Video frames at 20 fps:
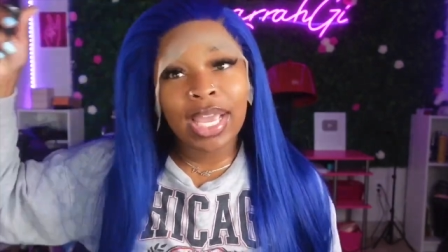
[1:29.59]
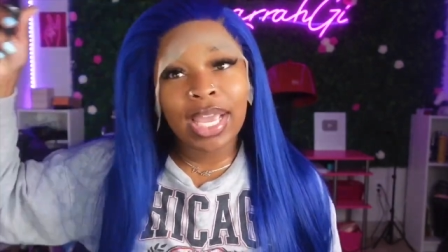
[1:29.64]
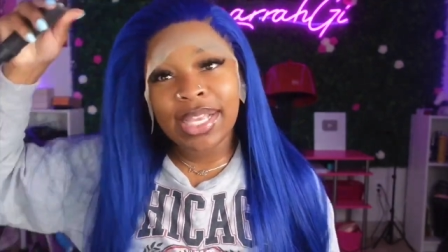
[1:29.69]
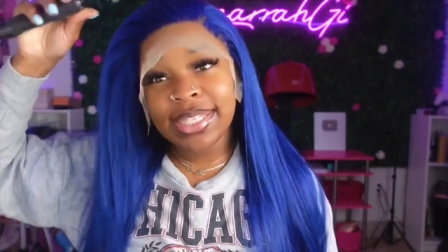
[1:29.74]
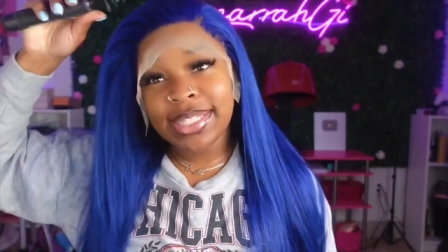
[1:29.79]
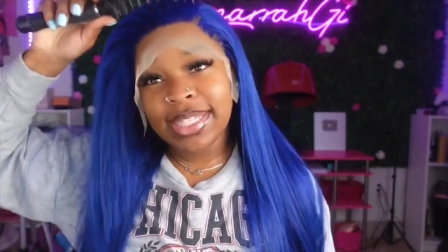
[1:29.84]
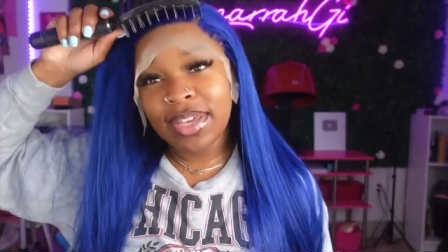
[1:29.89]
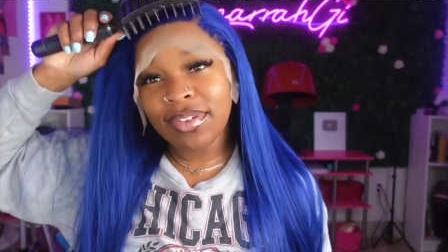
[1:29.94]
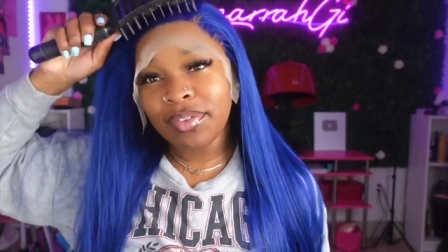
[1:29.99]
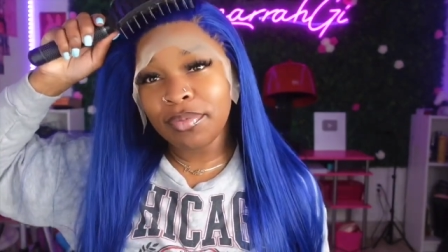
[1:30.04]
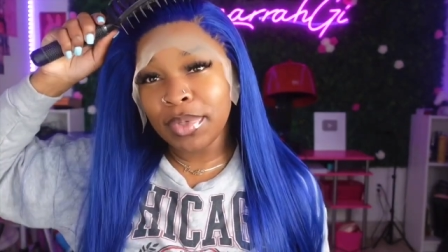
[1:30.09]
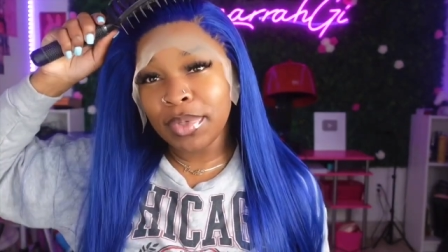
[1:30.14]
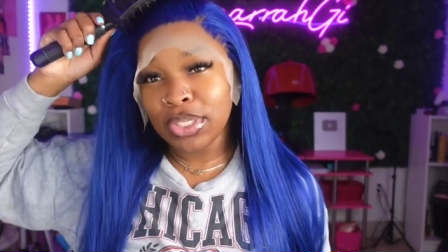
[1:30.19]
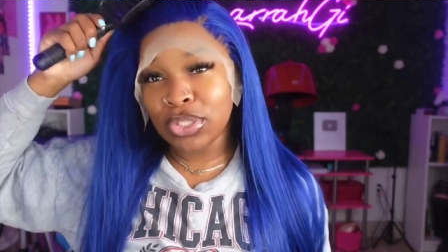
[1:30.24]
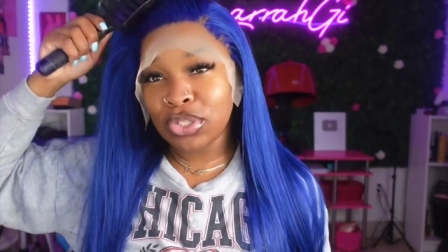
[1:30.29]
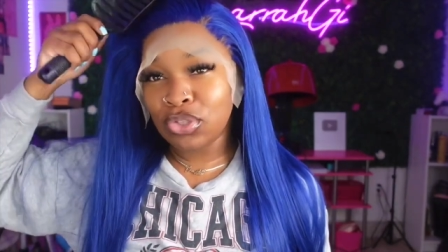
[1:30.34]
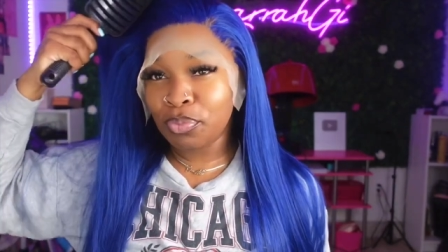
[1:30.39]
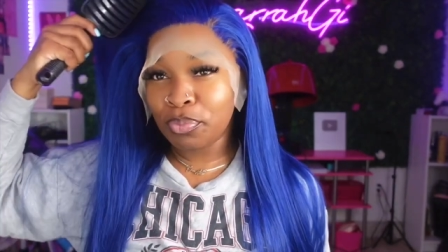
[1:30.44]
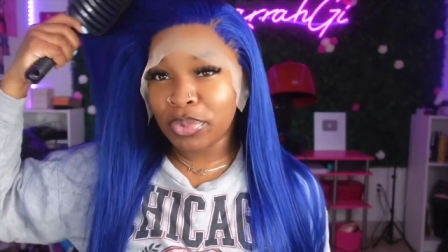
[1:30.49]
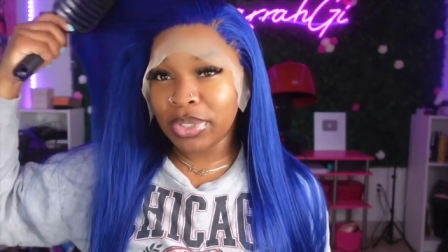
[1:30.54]
It's giving me
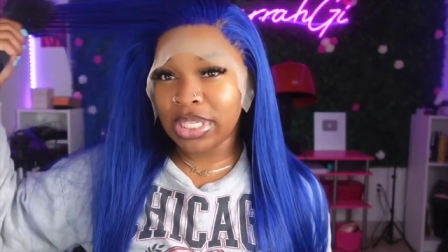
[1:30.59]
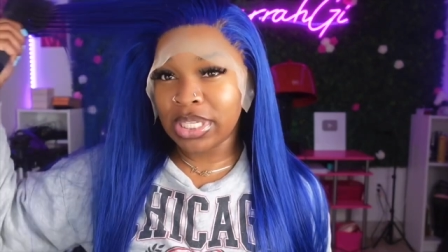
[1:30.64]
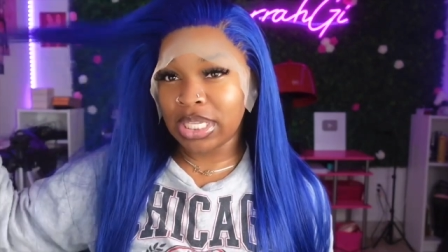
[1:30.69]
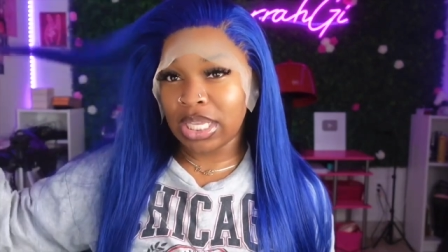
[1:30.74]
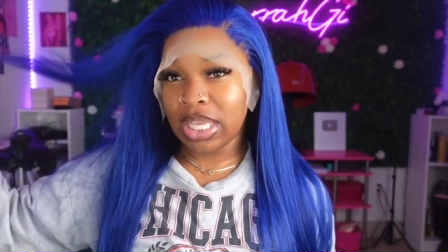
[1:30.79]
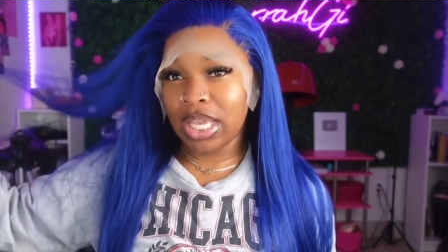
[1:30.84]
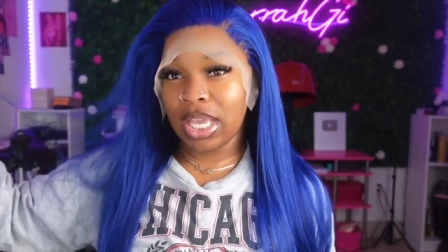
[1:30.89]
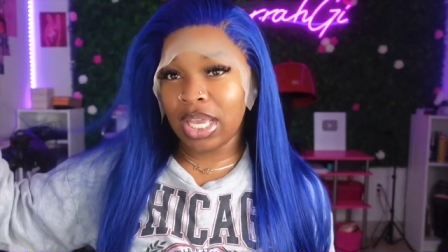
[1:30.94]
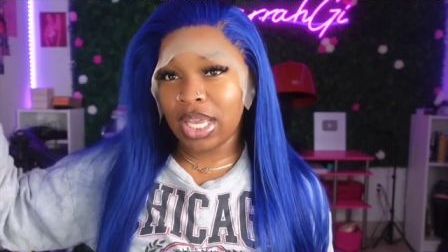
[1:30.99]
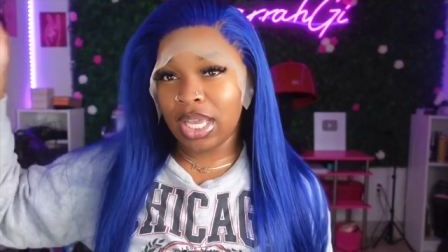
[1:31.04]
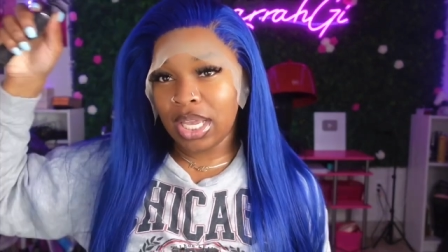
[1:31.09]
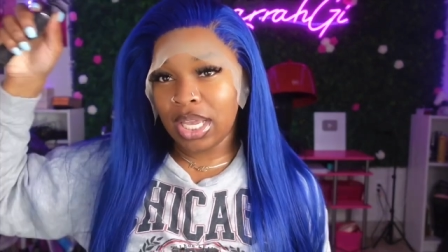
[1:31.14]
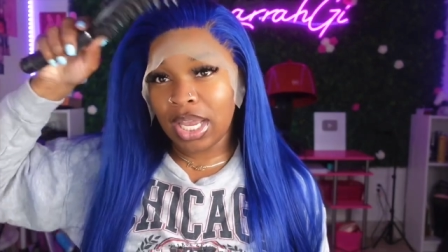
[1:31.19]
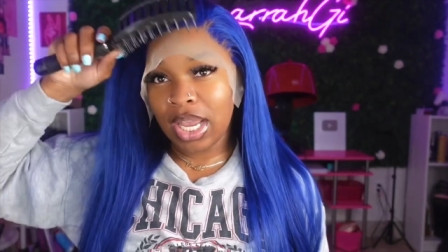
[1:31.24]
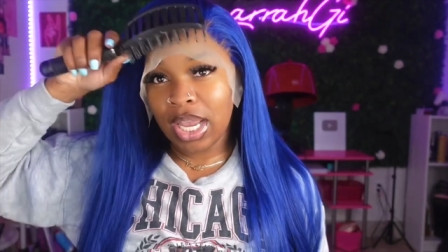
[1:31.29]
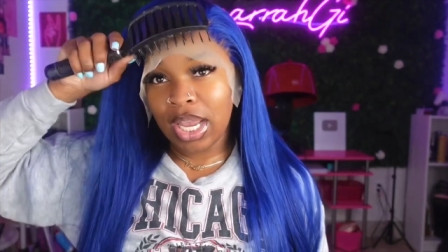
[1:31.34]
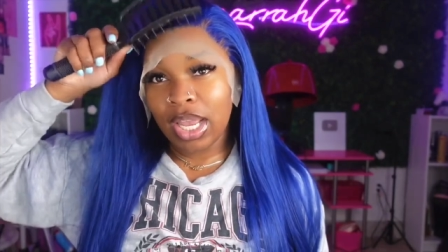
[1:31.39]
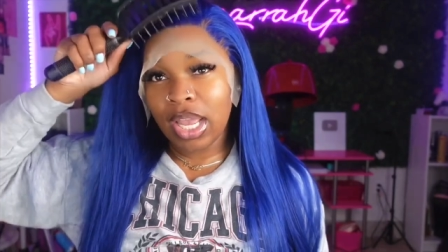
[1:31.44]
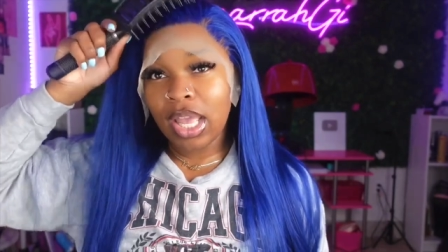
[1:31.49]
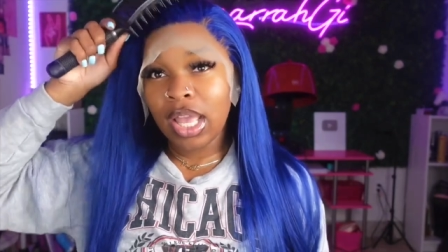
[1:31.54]
Supa Cent.
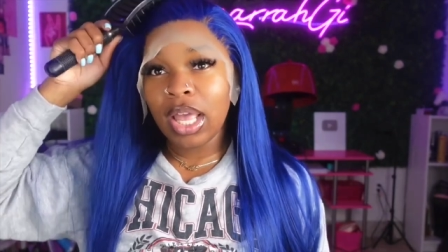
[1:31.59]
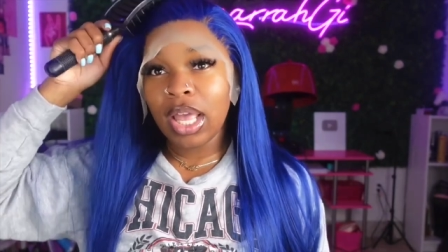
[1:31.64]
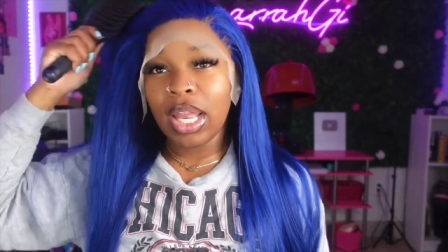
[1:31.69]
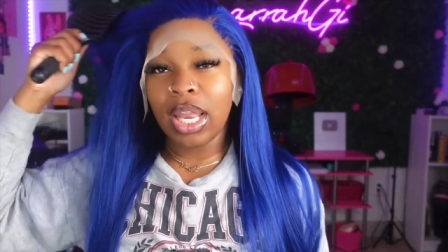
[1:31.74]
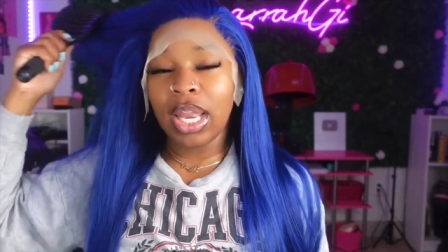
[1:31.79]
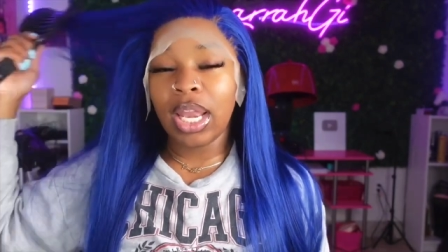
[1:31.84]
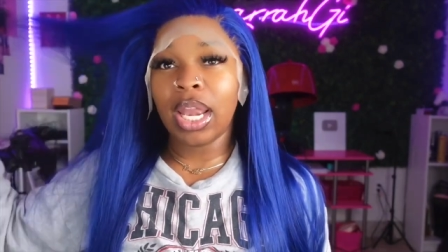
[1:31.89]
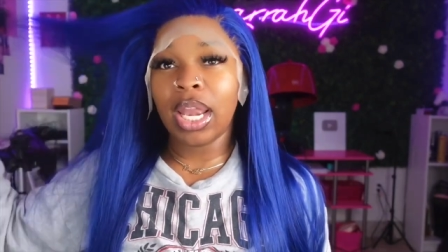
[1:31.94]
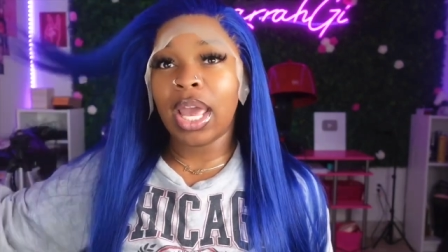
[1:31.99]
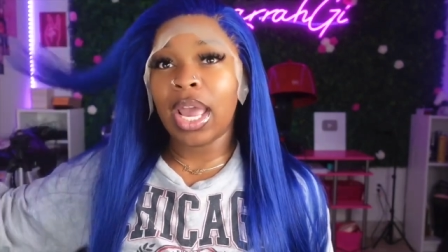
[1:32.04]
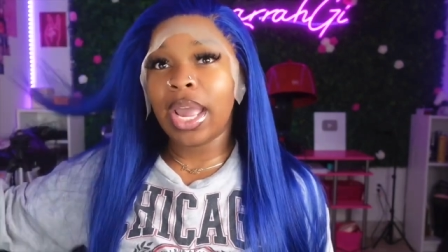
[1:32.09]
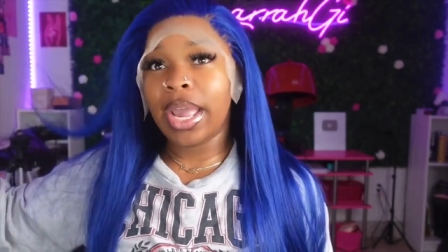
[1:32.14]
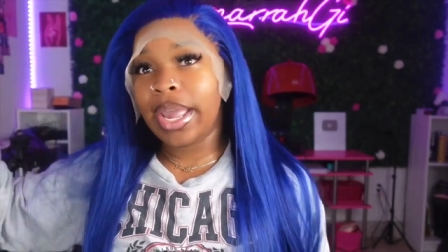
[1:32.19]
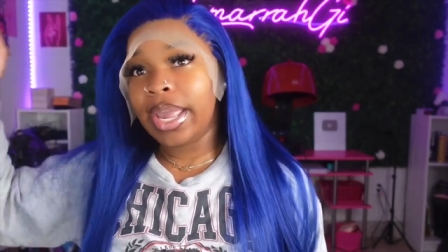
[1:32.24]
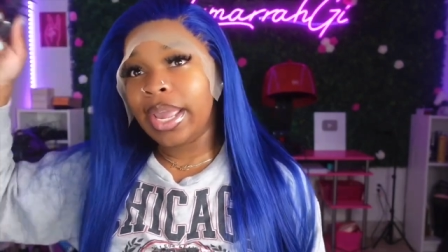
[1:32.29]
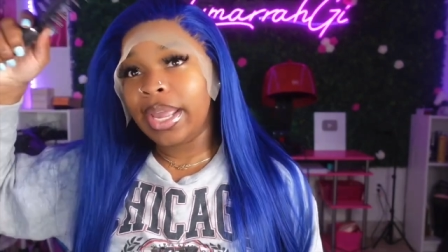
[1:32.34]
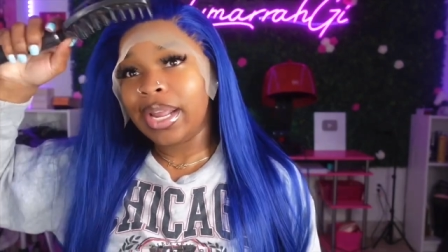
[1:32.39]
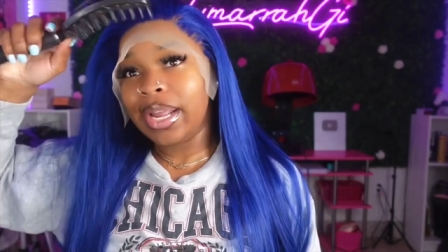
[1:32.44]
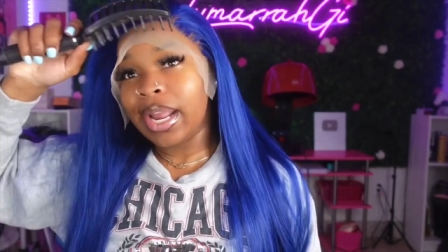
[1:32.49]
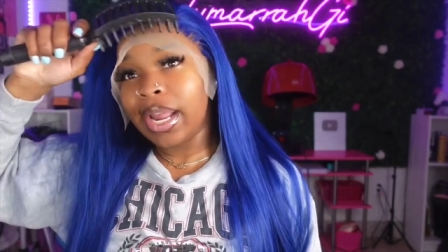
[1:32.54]

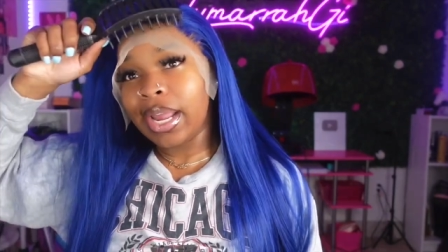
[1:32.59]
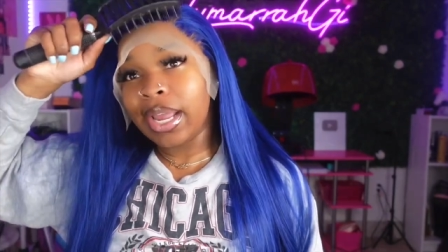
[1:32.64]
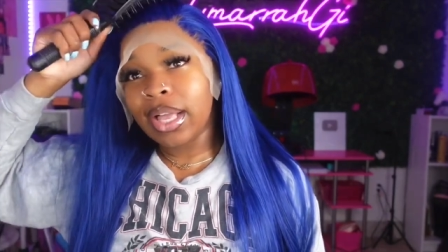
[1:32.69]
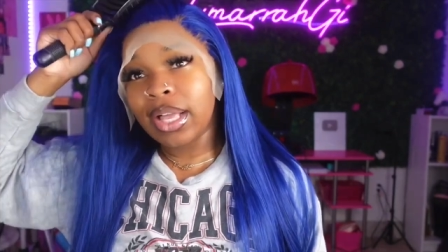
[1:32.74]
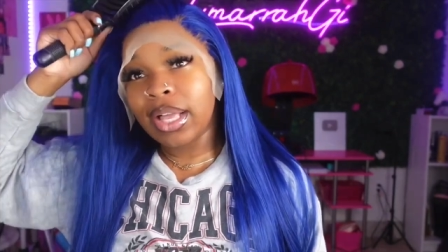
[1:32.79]
Like,